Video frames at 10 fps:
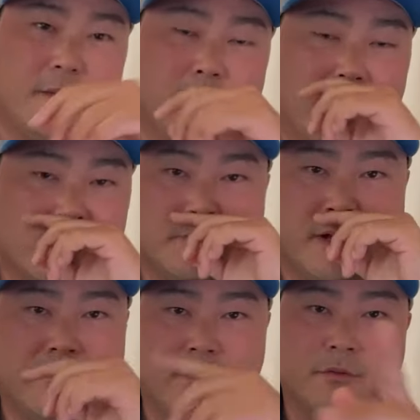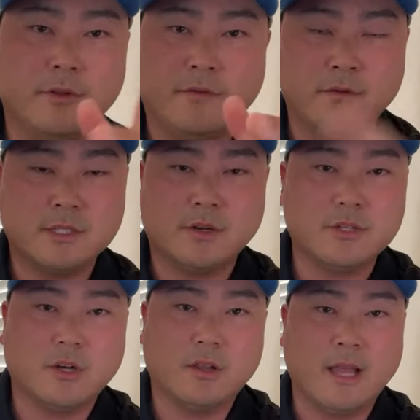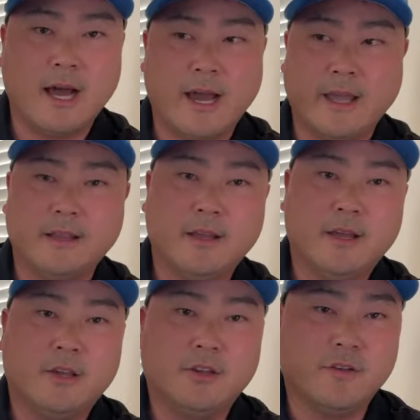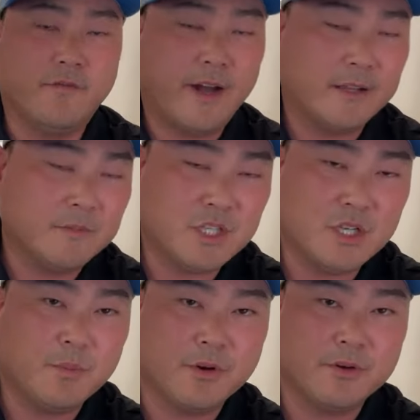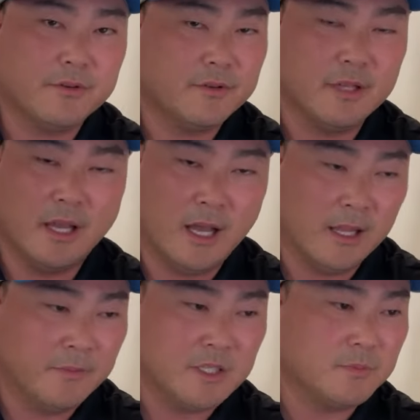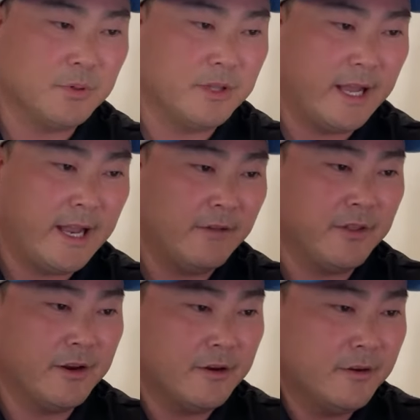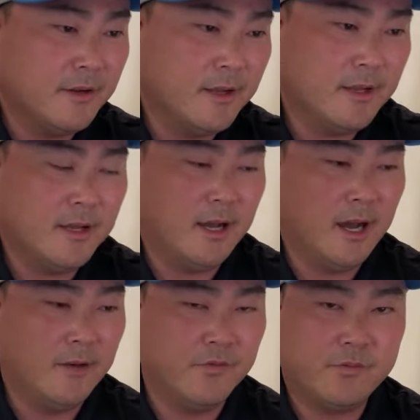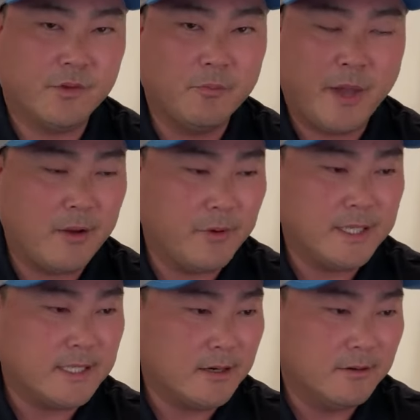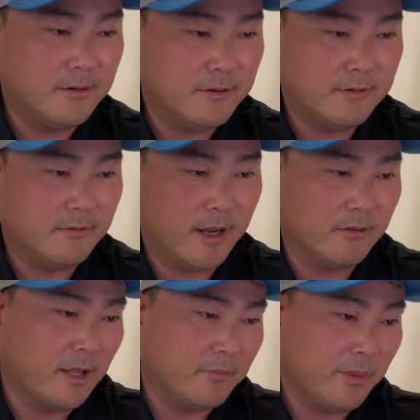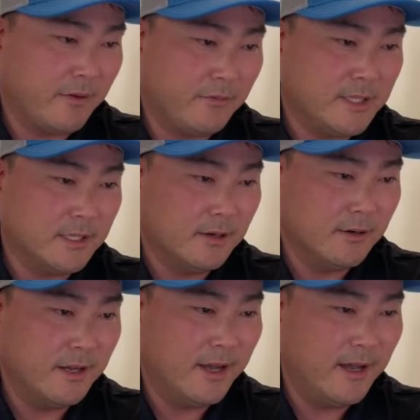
bucks, but if you search online, you can find them cheaper. Let me just put that out there. Don't pay retail. I don't like paying retail.